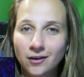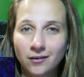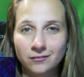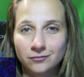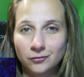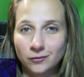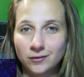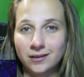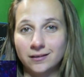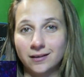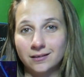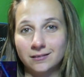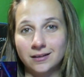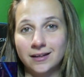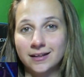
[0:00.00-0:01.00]
Yo, for real
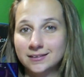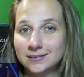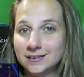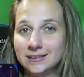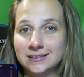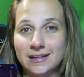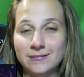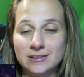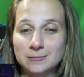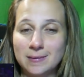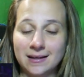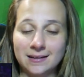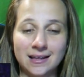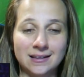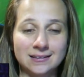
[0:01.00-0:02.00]
though, NXT saving
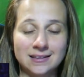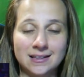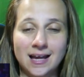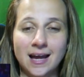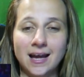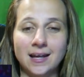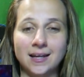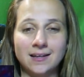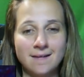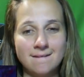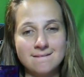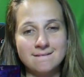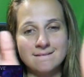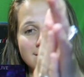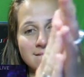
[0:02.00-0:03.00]
SmackDown tonight.
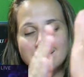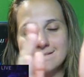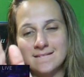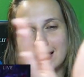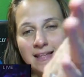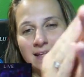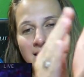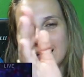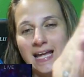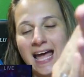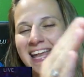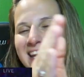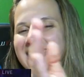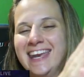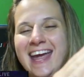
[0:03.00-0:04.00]

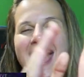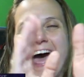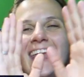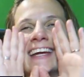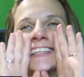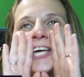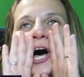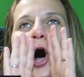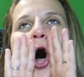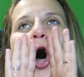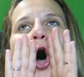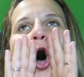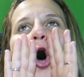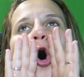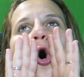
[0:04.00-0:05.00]
And that is
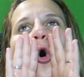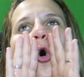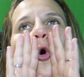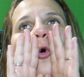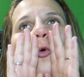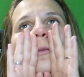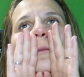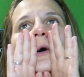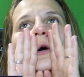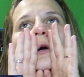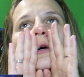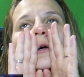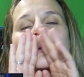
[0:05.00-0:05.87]
home!